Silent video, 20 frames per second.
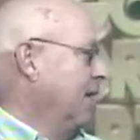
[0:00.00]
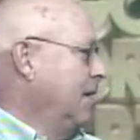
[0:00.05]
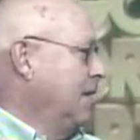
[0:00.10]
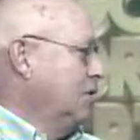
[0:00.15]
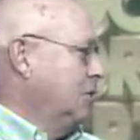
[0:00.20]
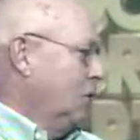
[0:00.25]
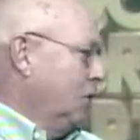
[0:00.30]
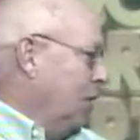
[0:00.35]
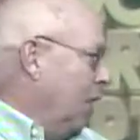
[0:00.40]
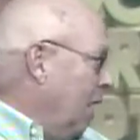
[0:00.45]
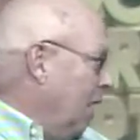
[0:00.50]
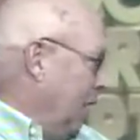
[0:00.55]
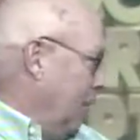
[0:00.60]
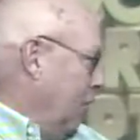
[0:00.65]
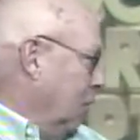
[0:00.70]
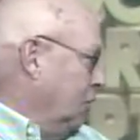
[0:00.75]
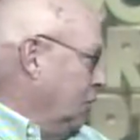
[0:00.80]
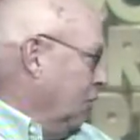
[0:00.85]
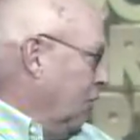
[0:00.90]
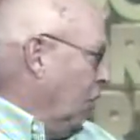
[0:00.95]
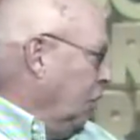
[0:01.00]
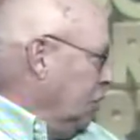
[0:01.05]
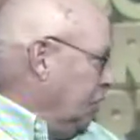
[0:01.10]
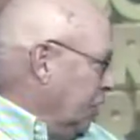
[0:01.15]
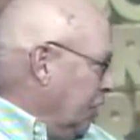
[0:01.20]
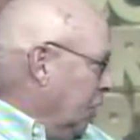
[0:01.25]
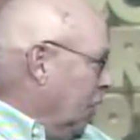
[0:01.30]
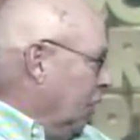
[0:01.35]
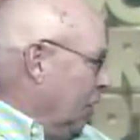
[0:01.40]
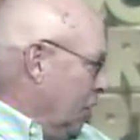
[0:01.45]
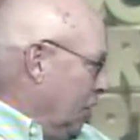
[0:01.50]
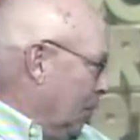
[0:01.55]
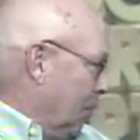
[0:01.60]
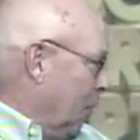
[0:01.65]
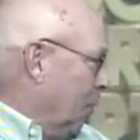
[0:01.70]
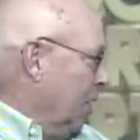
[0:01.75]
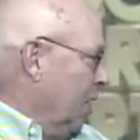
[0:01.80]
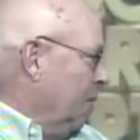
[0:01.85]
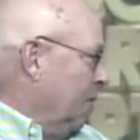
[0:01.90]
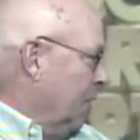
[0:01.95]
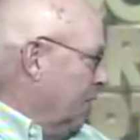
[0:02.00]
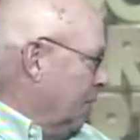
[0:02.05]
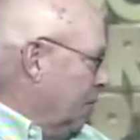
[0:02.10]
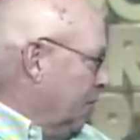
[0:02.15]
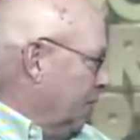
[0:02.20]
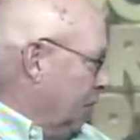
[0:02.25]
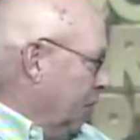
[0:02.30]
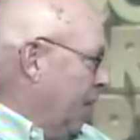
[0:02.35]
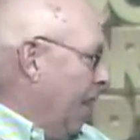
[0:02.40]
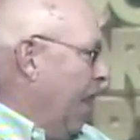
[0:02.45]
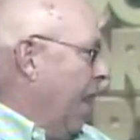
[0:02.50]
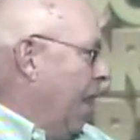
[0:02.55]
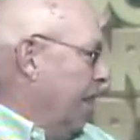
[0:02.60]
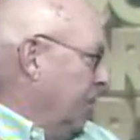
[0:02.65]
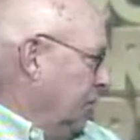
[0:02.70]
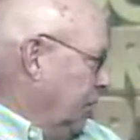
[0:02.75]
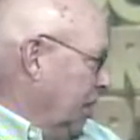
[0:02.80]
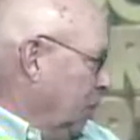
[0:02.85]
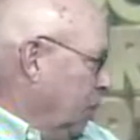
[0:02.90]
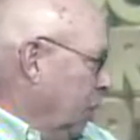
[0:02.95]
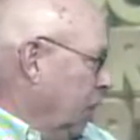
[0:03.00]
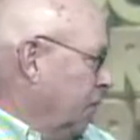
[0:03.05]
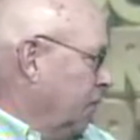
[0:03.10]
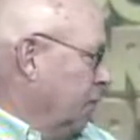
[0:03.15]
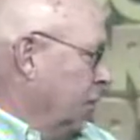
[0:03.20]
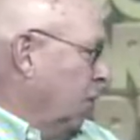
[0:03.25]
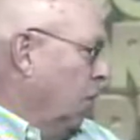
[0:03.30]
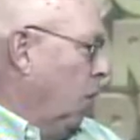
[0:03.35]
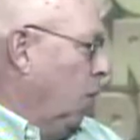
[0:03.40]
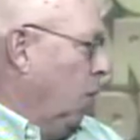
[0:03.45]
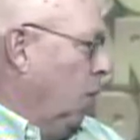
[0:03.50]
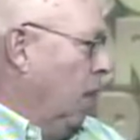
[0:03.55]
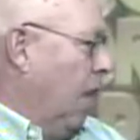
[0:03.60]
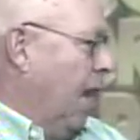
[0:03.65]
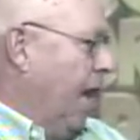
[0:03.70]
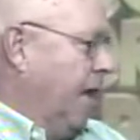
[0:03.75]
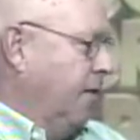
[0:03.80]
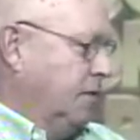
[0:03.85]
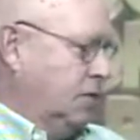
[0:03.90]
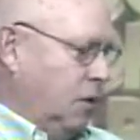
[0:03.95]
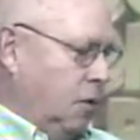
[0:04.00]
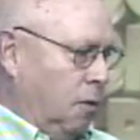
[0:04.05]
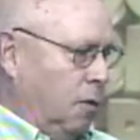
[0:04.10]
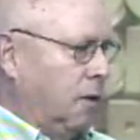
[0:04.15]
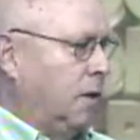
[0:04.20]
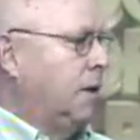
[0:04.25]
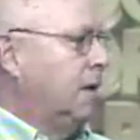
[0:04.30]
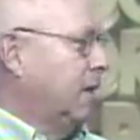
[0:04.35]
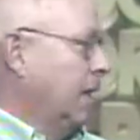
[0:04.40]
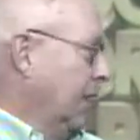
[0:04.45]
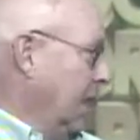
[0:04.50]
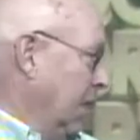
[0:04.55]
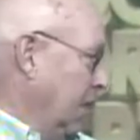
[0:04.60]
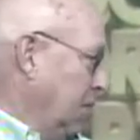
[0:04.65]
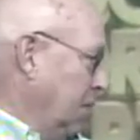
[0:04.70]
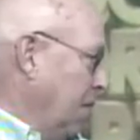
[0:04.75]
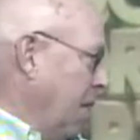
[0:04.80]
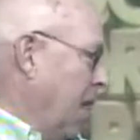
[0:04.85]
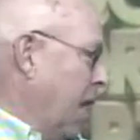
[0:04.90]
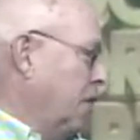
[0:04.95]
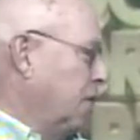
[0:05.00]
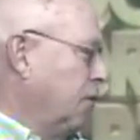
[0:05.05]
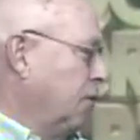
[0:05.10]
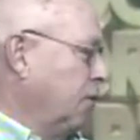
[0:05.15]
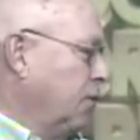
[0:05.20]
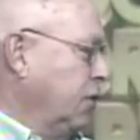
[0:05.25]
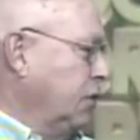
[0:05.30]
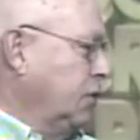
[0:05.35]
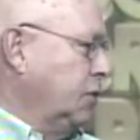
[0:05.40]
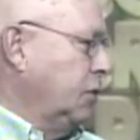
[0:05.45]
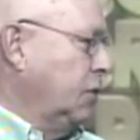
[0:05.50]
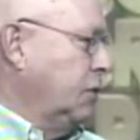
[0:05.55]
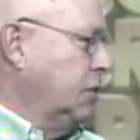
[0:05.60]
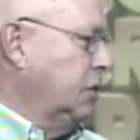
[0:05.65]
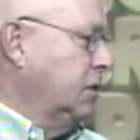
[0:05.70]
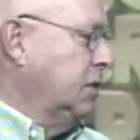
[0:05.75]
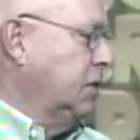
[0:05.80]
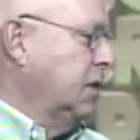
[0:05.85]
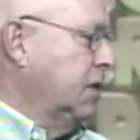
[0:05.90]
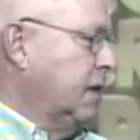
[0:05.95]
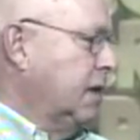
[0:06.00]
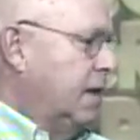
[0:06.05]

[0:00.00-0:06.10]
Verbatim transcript: So they're not going to charge nearly the premium for that as they would for the whole life. So again, it's a matter of resources.